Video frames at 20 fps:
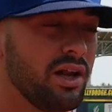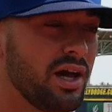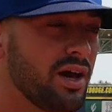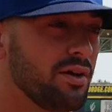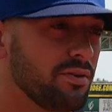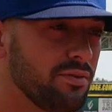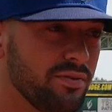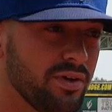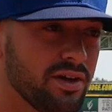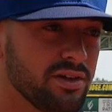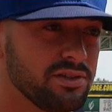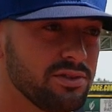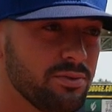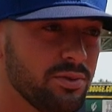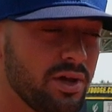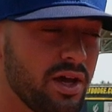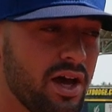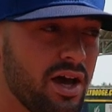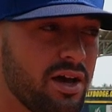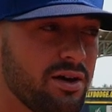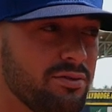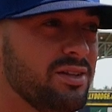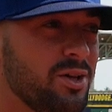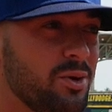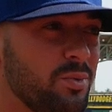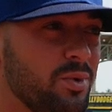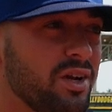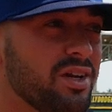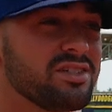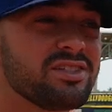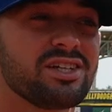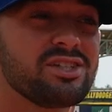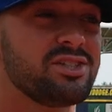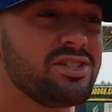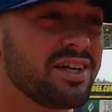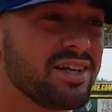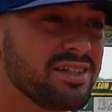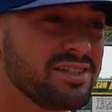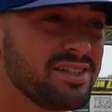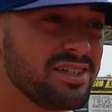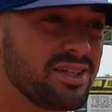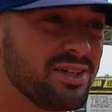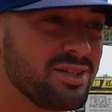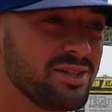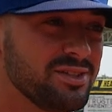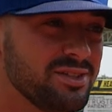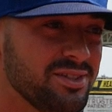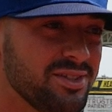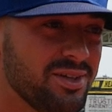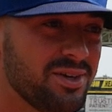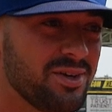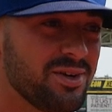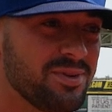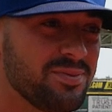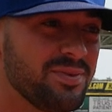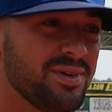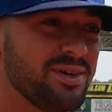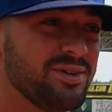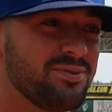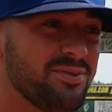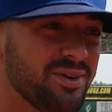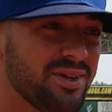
to have the fans that we have. They'll bring us like chicken tenders, you know what I mean?